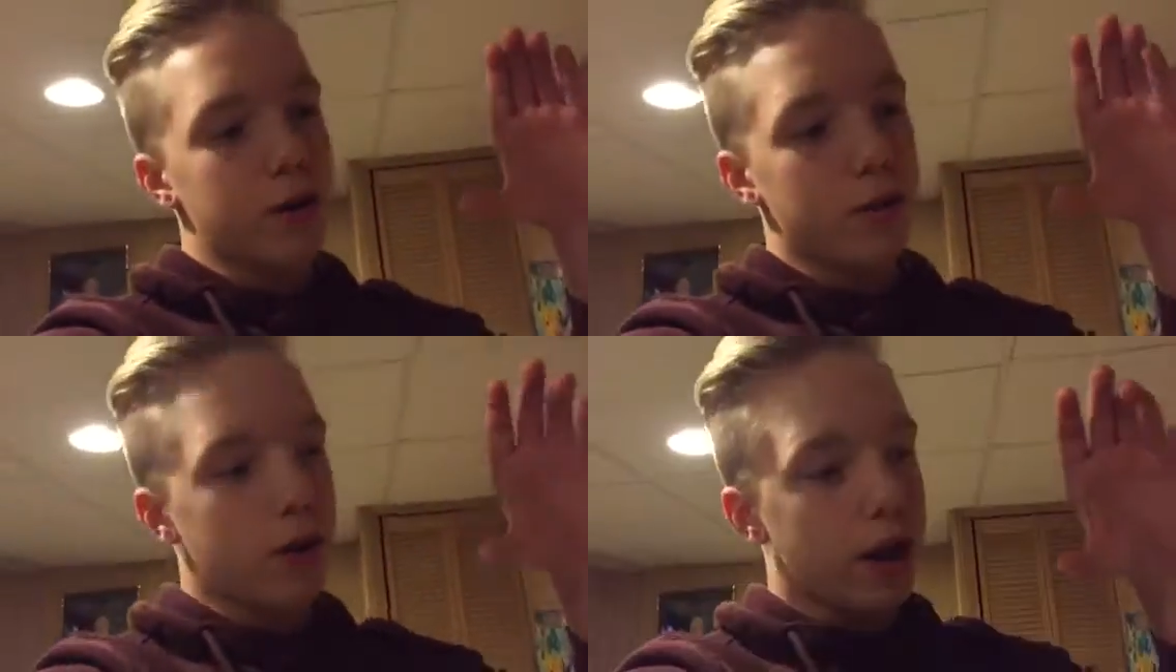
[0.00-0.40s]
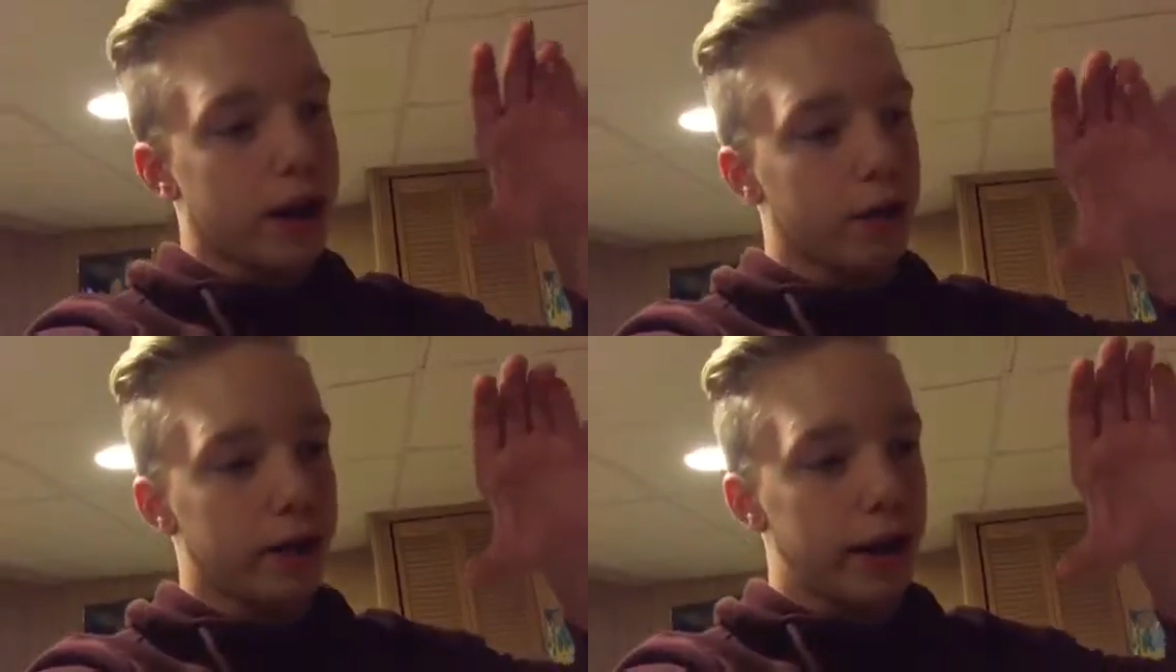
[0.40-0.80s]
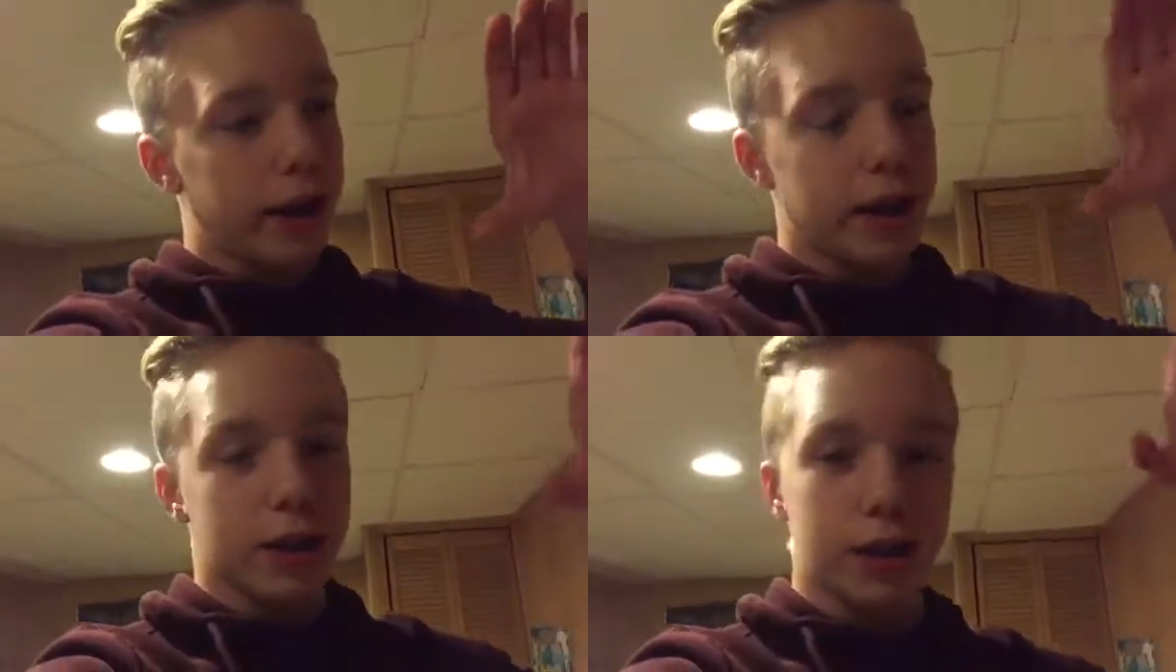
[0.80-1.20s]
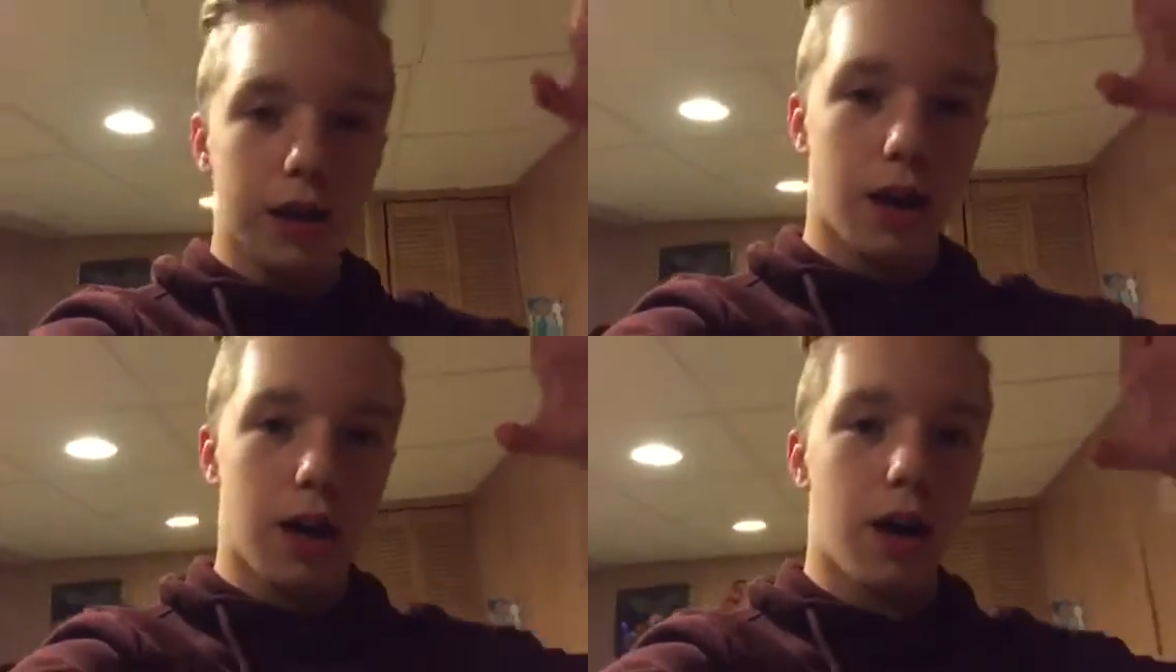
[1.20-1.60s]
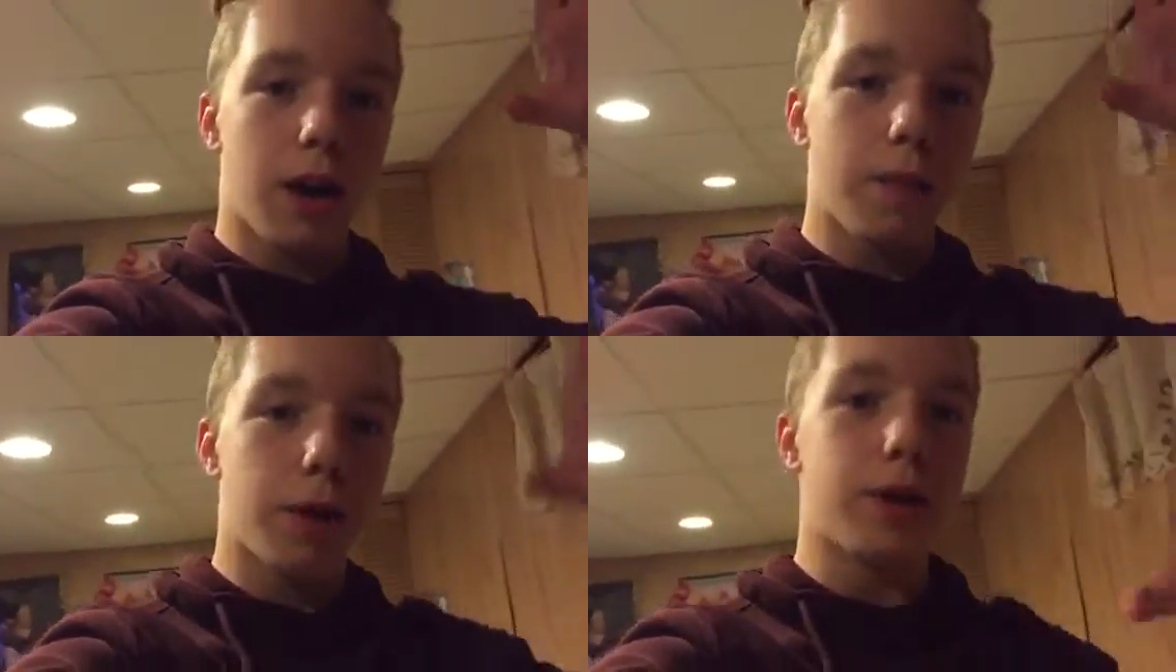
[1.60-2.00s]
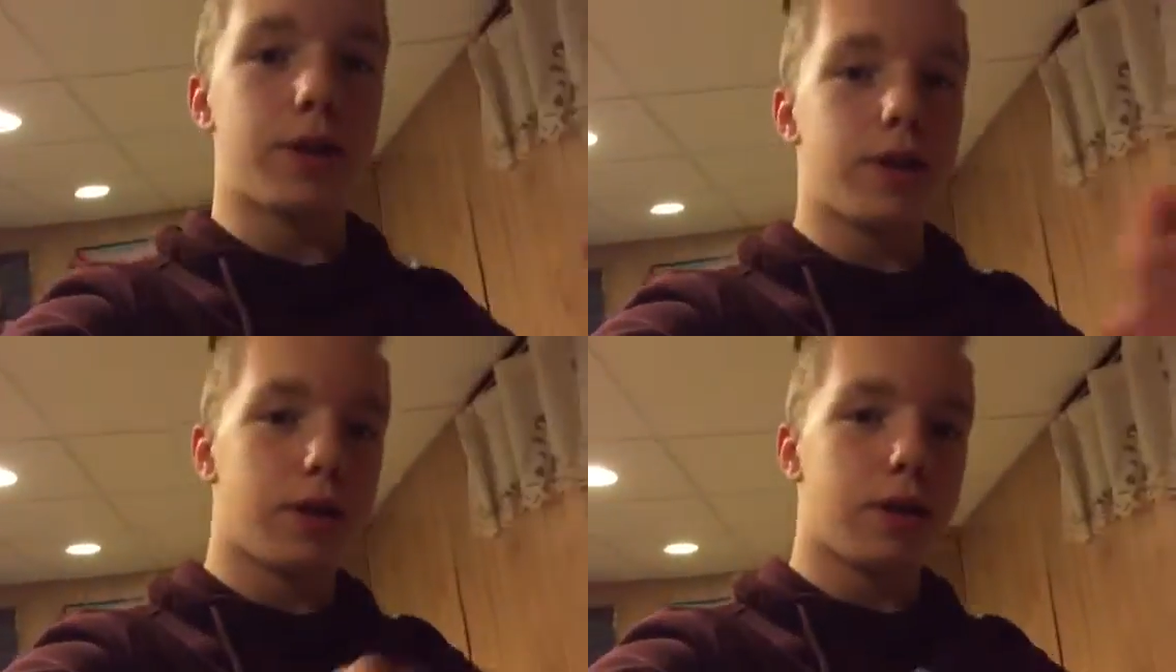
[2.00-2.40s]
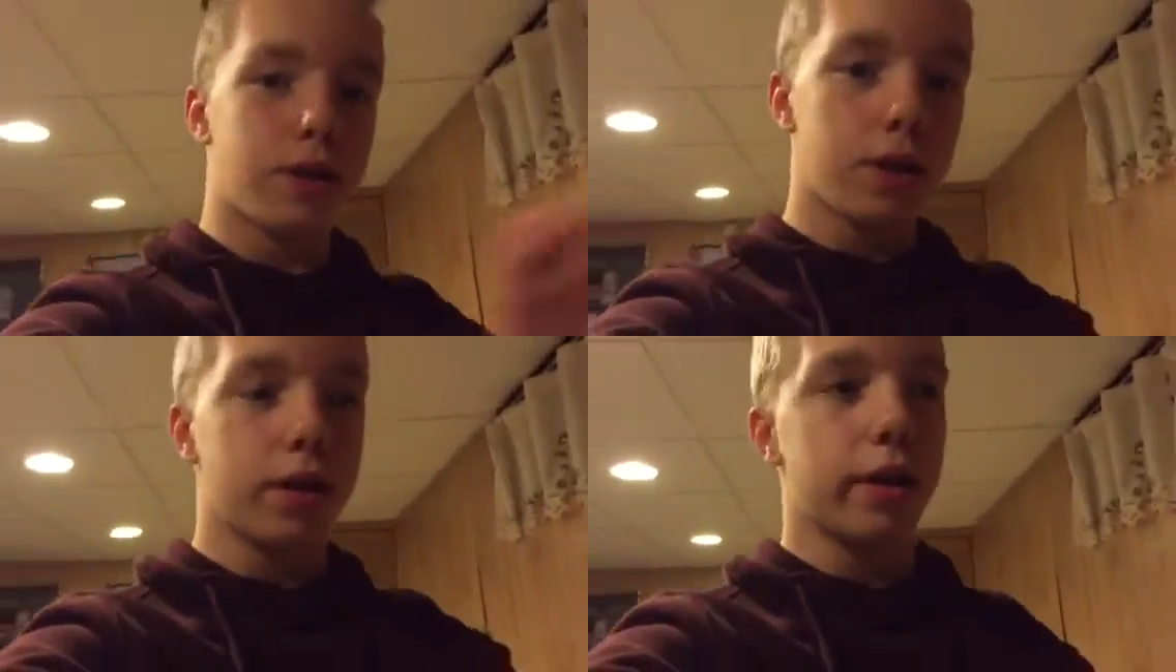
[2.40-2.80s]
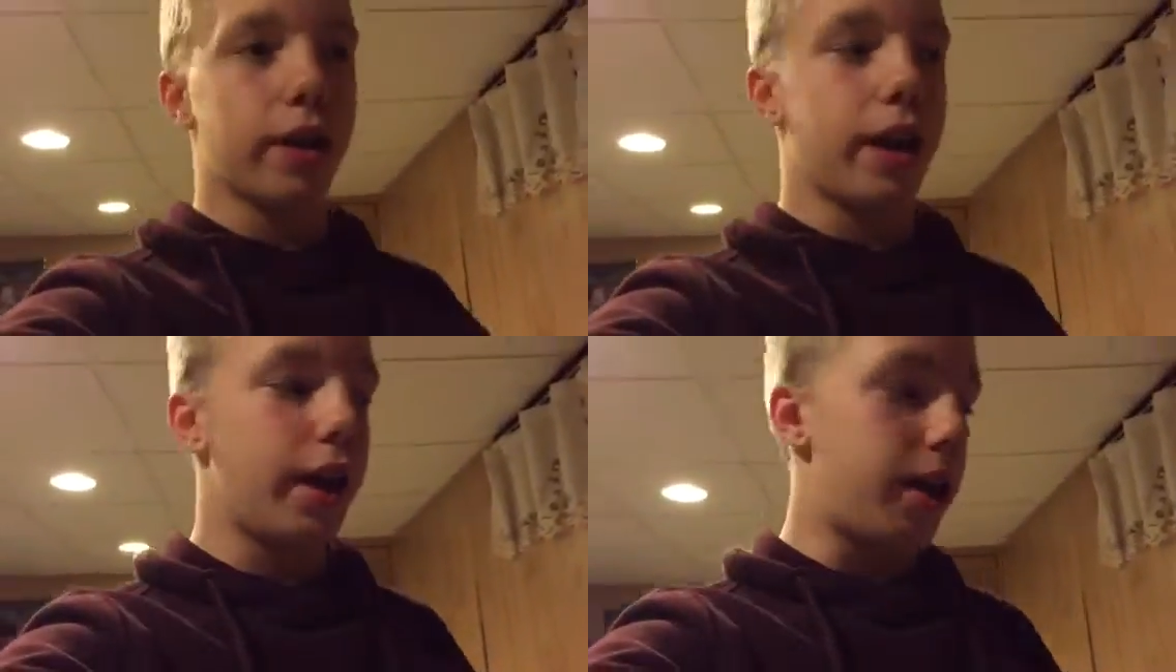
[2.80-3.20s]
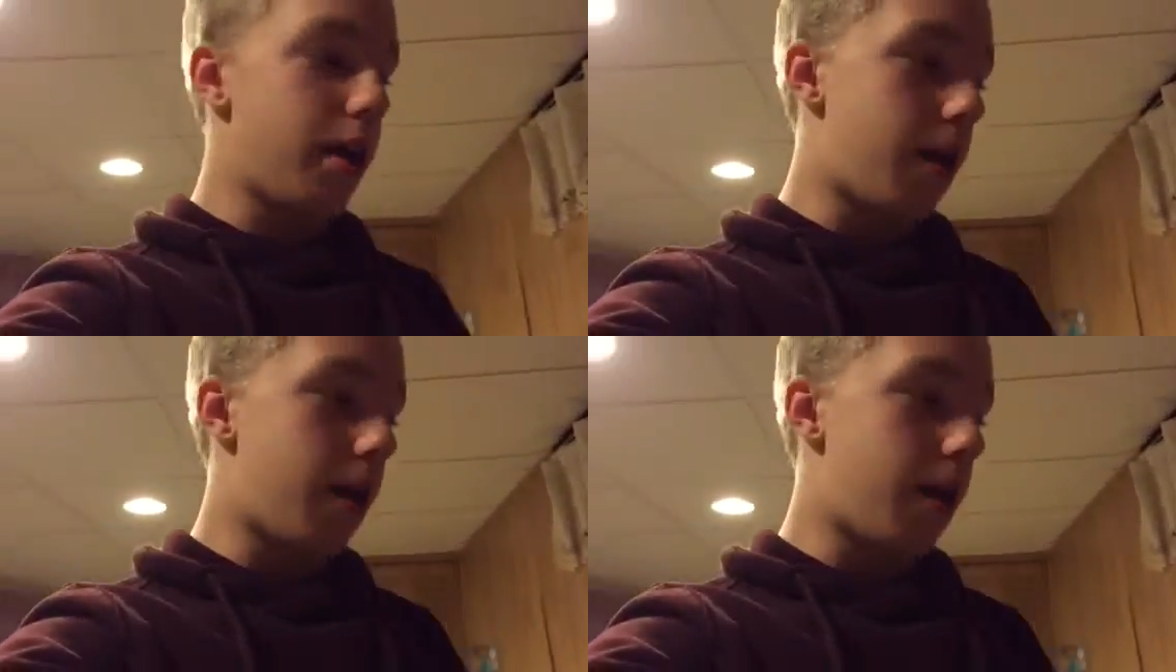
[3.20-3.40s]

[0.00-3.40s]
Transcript: you cut out like each uh, person, and